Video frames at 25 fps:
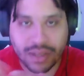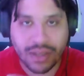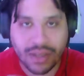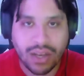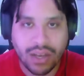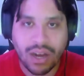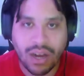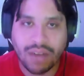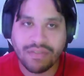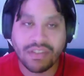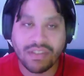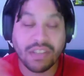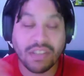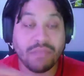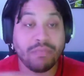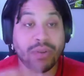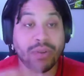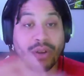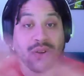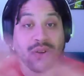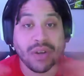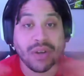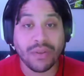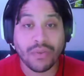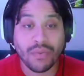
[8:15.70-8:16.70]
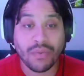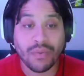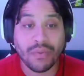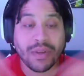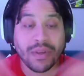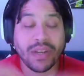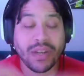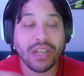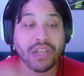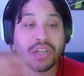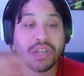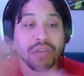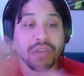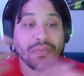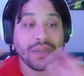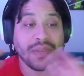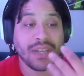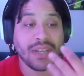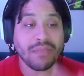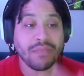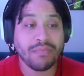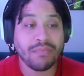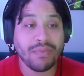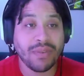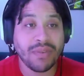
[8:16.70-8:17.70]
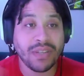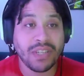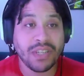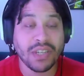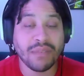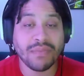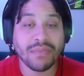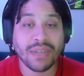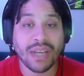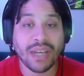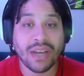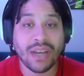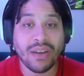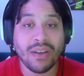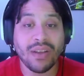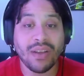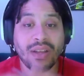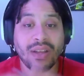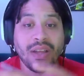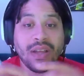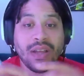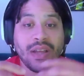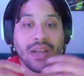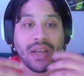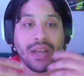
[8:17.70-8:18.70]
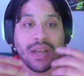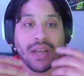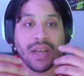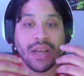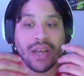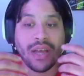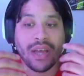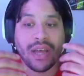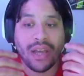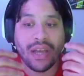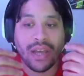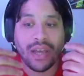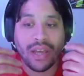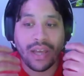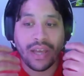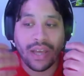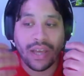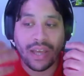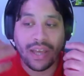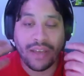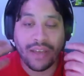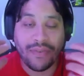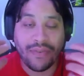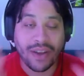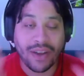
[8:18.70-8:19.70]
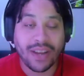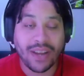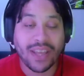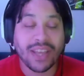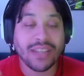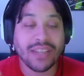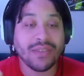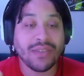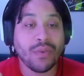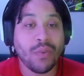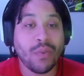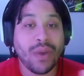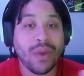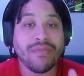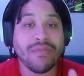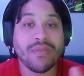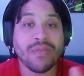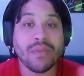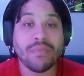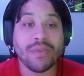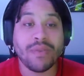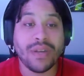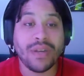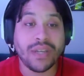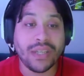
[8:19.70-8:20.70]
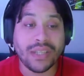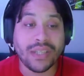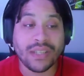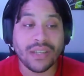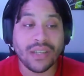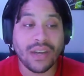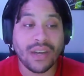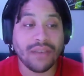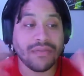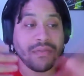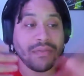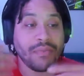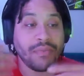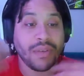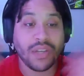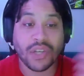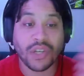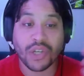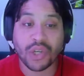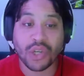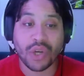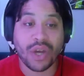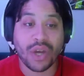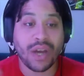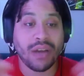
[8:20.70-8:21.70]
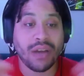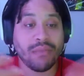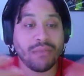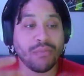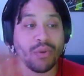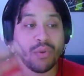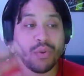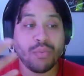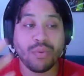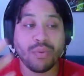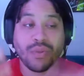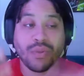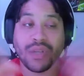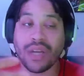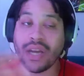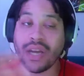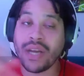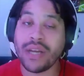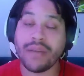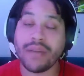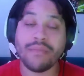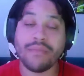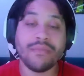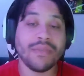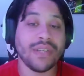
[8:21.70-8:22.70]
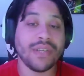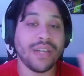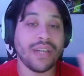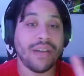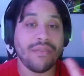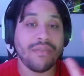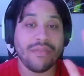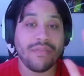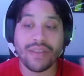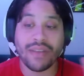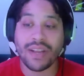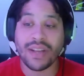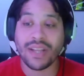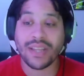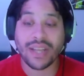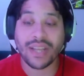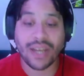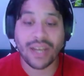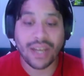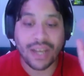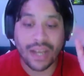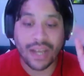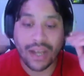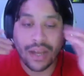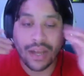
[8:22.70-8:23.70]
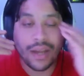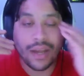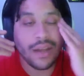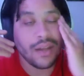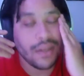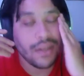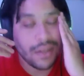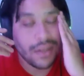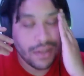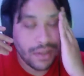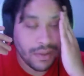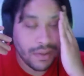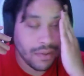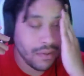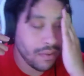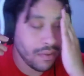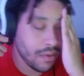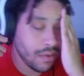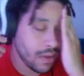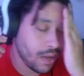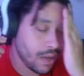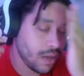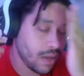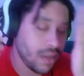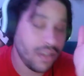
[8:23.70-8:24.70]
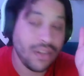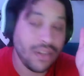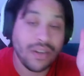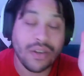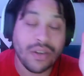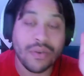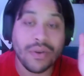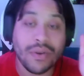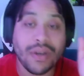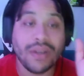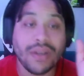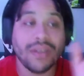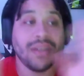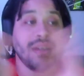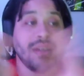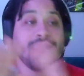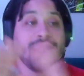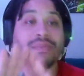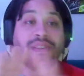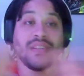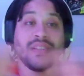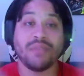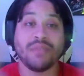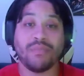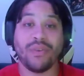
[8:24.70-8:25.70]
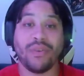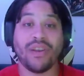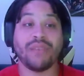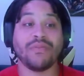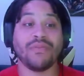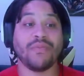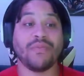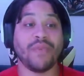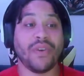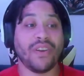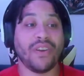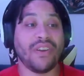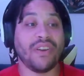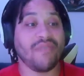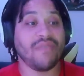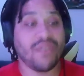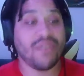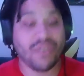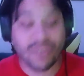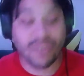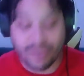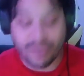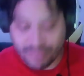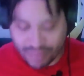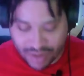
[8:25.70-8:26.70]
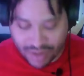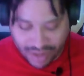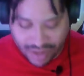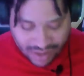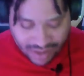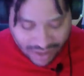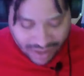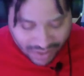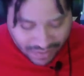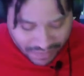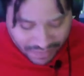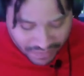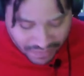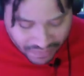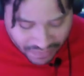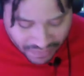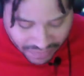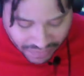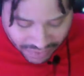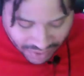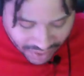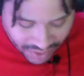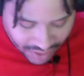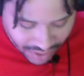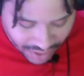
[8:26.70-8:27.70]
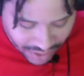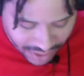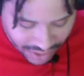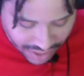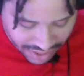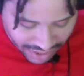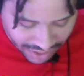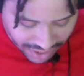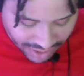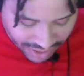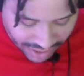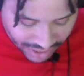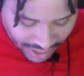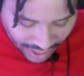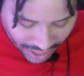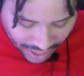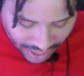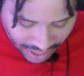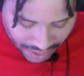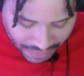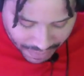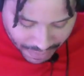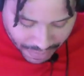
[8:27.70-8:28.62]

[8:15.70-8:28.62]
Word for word: after he's blown up the woman, he jumps out. The he jumps out. He finally gets away from the police after being shot at multiple times and everything like that. Ah, uh, you know what? I'm gonna spoil. I'm spoiling it for you, but let's just say